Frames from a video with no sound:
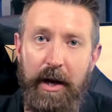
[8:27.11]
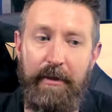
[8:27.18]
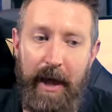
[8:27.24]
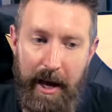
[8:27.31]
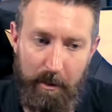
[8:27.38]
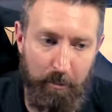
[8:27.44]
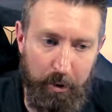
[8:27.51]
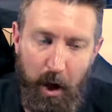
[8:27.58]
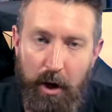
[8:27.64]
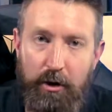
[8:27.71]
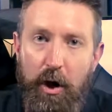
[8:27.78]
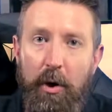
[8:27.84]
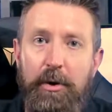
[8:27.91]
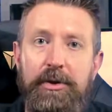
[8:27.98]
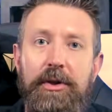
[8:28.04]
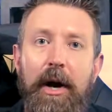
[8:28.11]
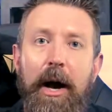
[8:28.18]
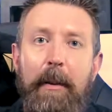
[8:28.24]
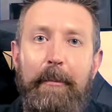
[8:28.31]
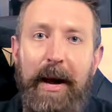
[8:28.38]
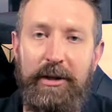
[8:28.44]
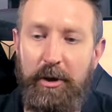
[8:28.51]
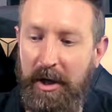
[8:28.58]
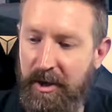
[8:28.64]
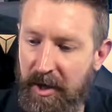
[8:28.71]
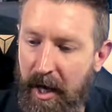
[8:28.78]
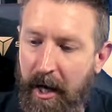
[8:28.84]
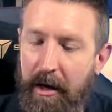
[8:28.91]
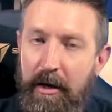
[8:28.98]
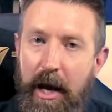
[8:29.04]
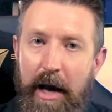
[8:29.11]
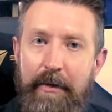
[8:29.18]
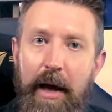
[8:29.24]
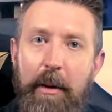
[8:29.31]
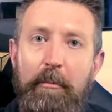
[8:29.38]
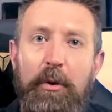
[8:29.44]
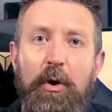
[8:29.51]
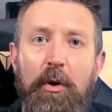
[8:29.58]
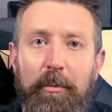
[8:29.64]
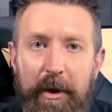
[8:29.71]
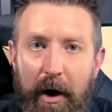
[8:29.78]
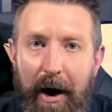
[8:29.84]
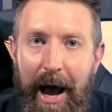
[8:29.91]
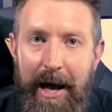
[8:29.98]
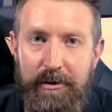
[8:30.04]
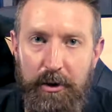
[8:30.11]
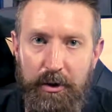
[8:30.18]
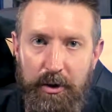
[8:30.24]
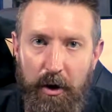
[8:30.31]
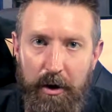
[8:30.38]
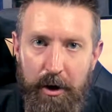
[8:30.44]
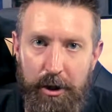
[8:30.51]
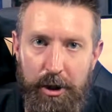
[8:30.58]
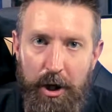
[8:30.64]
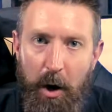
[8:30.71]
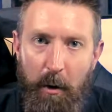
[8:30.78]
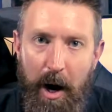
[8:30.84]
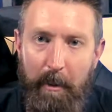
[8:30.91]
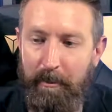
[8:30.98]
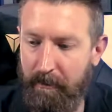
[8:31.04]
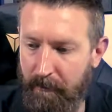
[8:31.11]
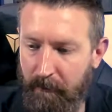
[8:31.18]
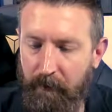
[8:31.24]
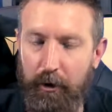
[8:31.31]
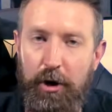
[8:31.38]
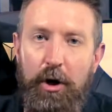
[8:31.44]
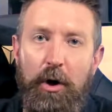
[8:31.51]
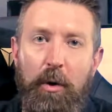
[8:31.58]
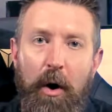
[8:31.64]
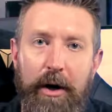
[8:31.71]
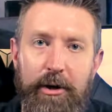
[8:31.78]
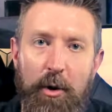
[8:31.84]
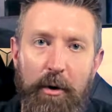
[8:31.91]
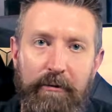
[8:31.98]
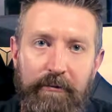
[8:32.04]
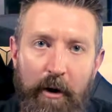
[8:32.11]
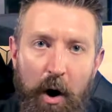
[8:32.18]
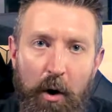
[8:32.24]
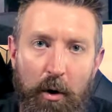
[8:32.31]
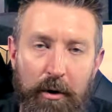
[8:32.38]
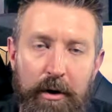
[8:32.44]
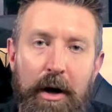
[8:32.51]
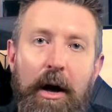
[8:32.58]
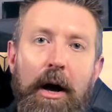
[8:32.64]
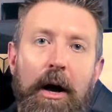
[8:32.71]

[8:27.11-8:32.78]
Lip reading: and they plug those metrics in, and then boom, their ads are starting to show up for you on your phone.